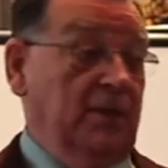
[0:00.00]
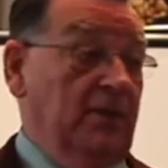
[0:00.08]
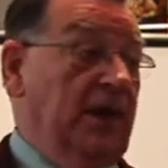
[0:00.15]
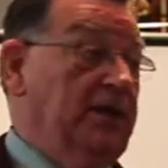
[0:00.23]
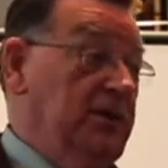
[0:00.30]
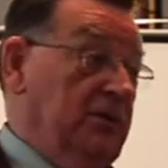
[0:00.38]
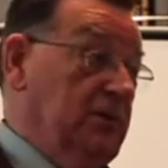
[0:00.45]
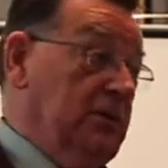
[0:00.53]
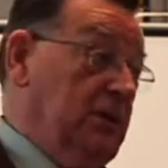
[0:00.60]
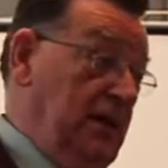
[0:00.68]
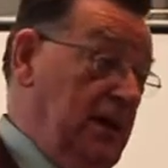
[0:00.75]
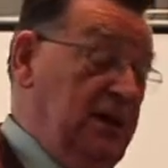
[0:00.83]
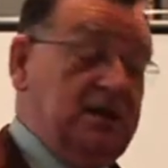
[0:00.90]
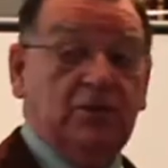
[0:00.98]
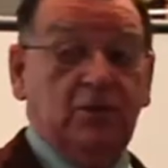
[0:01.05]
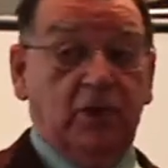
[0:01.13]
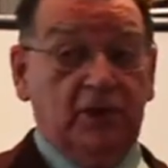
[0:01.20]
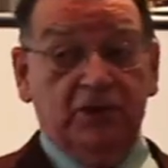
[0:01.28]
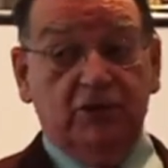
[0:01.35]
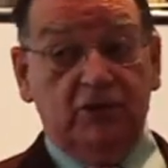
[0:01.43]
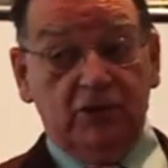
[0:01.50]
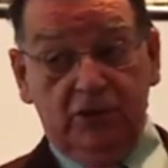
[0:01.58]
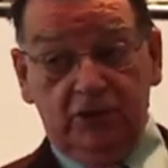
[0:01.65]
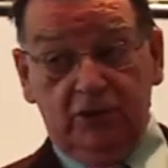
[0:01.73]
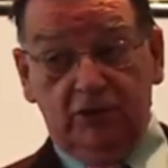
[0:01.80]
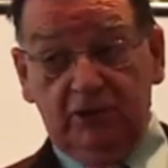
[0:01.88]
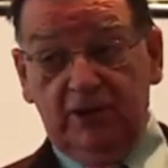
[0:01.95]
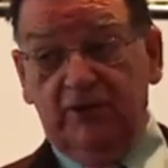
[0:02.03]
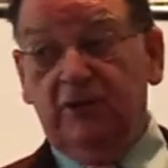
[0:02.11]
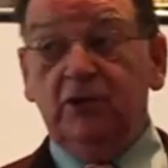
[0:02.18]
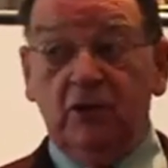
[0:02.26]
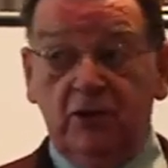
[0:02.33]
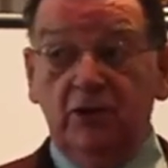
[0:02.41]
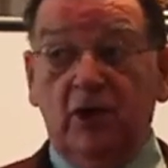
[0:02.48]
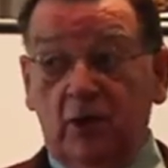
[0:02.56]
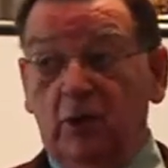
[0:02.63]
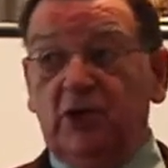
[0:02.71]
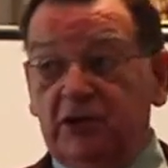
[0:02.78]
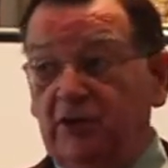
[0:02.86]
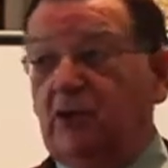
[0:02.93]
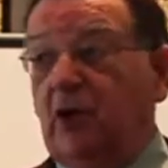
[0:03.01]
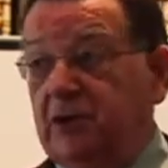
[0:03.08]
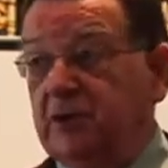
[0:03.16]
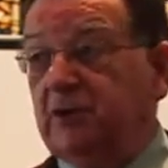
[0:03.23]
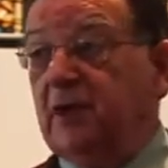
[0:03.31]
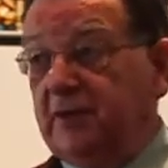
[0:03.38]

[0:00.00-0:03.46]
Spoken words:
Mind you, it's what you can do if you don't know what you've got to.